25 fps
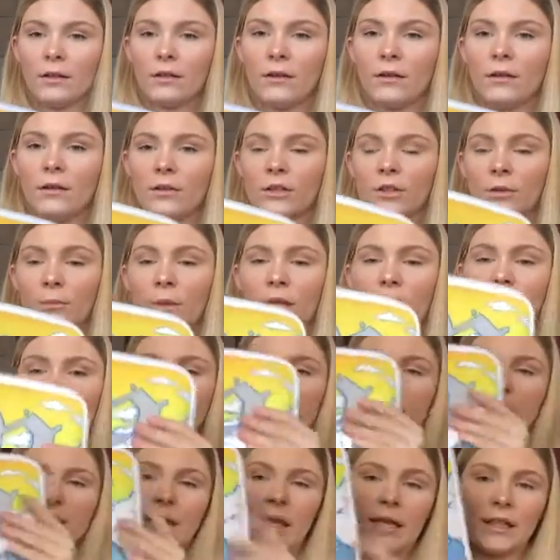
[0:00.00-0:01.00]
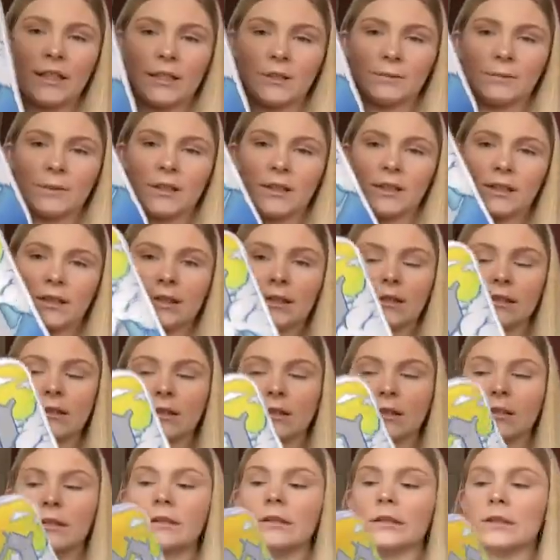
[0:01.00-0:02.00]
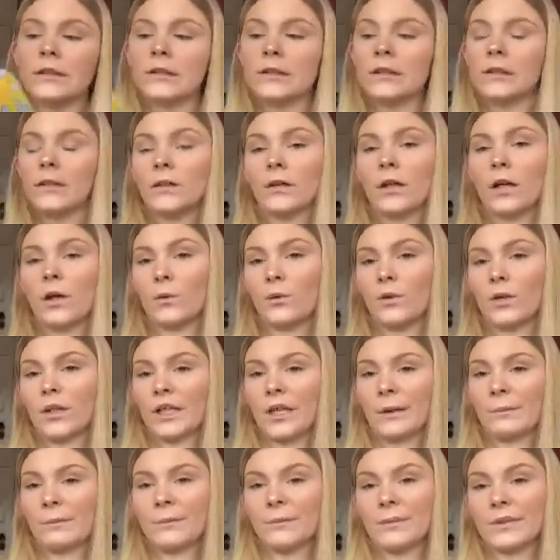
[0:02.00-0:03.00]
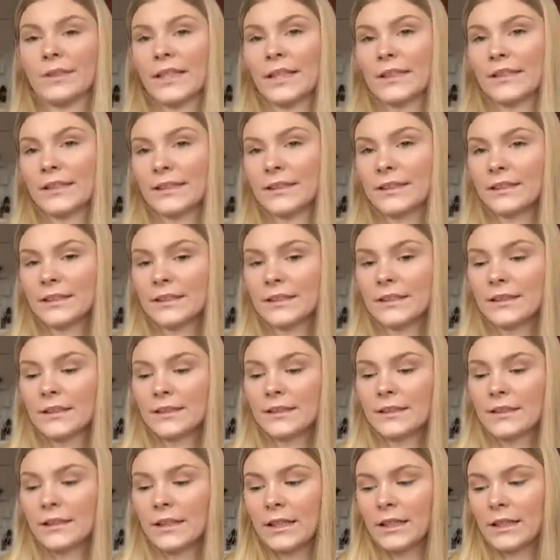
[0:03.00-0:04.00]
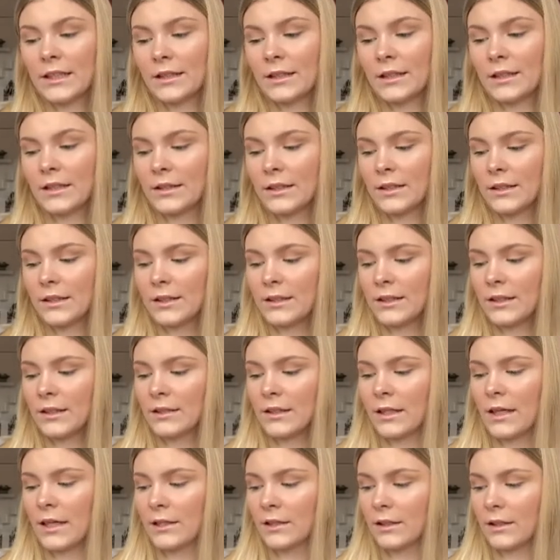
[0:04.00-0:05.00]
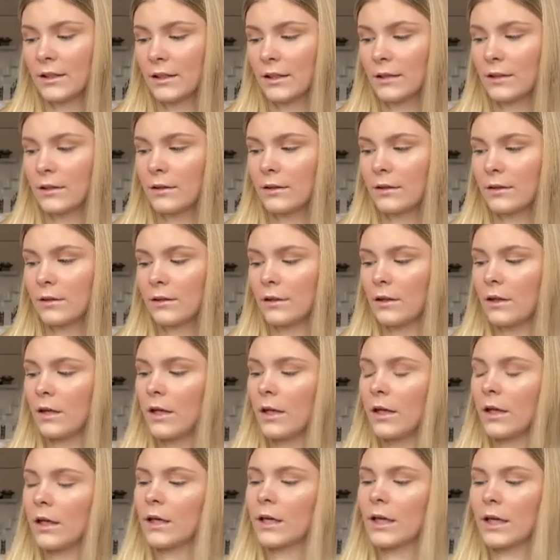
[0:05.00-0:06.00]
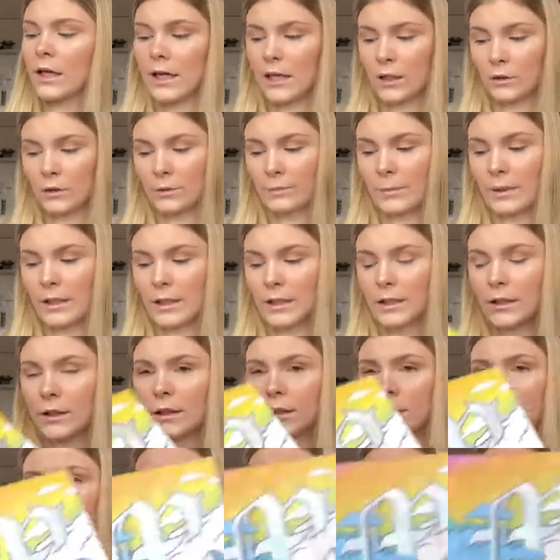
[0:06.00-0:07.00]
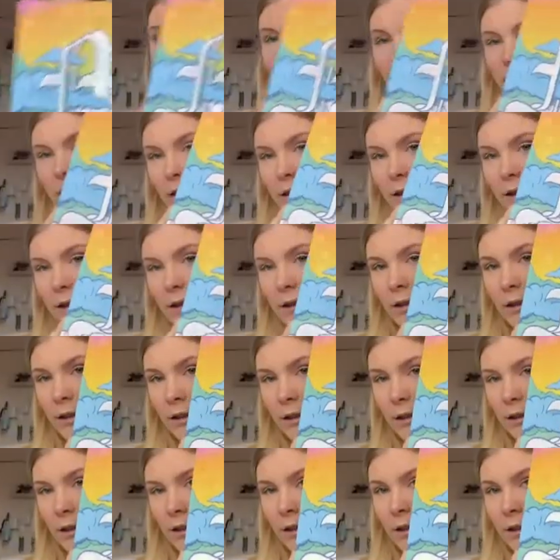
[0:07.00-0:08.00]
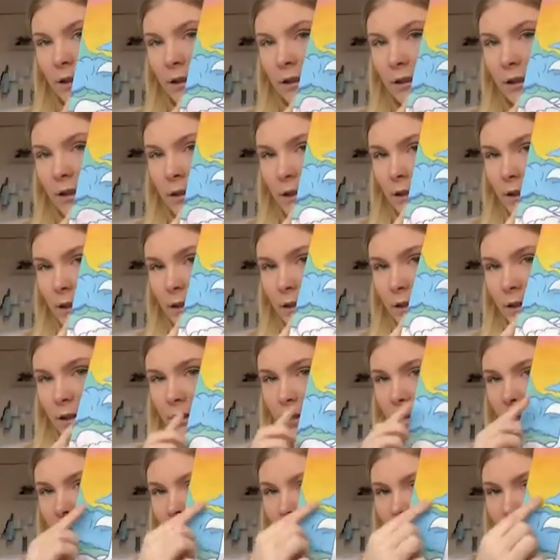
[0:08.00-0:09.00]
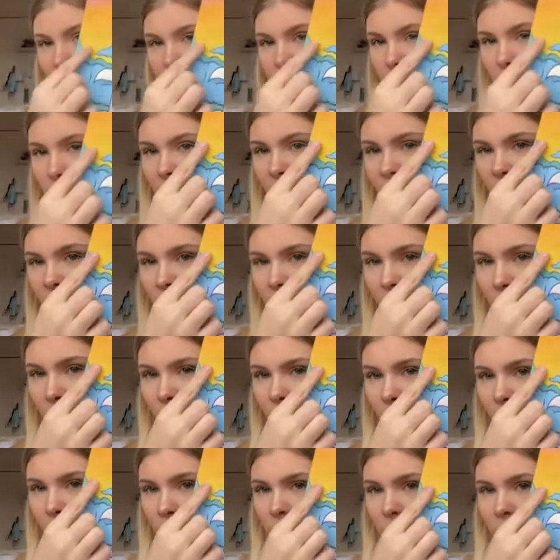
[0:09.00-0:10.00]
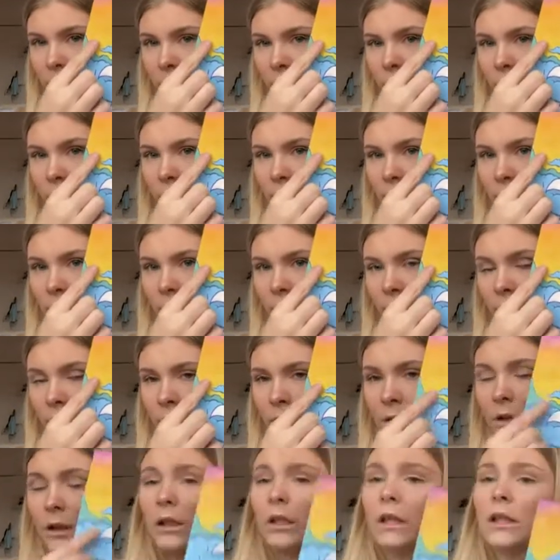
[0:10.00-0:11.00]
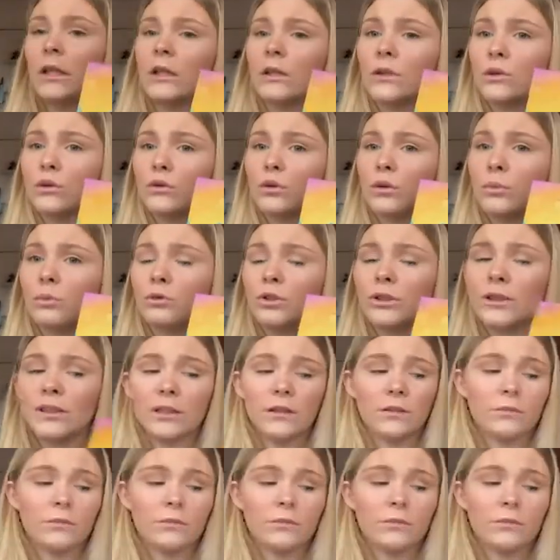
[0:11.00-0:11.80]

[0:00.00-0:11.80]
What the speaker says: So mine's in its case because I want to keep it protected. Yes, this is his Head in the Clouds palette. Looks like this. As you can see, it's got his little M on, and it's so pretty.